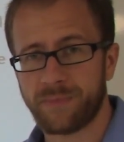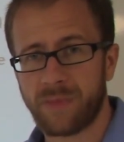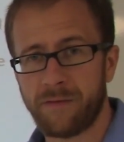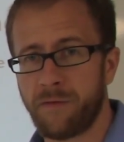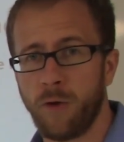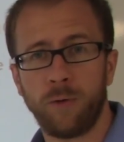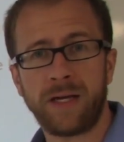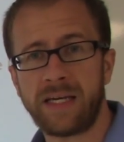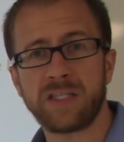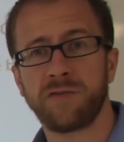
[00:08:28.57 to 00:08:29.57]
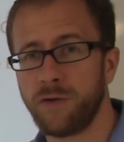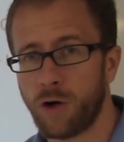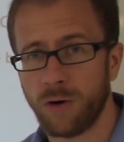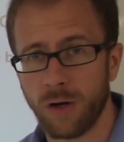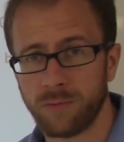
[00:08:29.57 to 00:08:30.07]
fluorine is
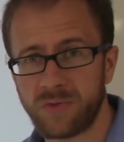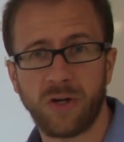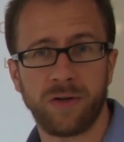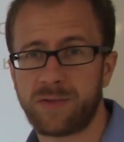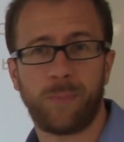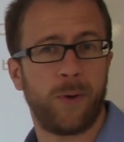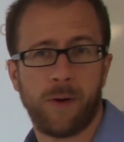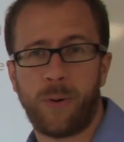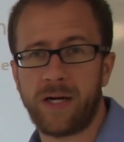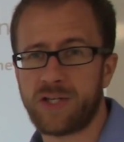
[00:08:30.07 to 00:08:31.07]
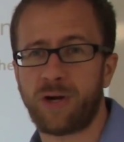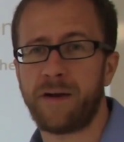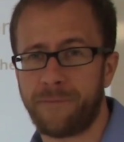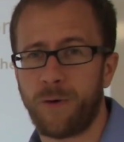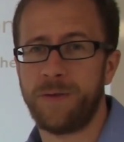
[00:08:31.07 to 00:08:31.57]
fluoro. So it's pretty
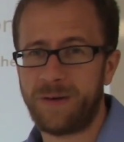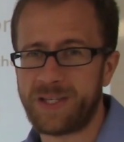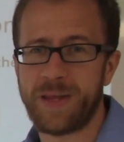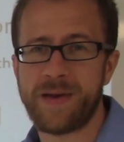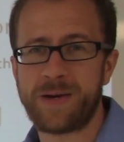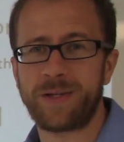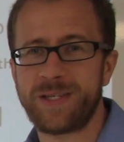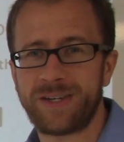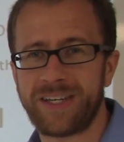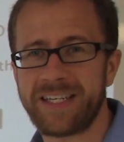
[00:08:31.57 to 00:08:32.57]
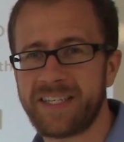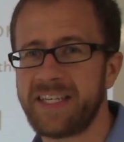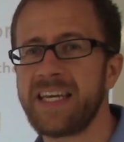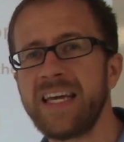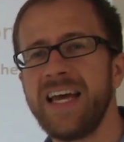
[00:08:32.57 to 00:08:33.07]
straightforward. Those are the main ones you're going to
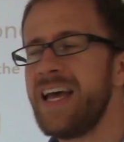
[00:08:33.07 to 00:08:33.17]
see.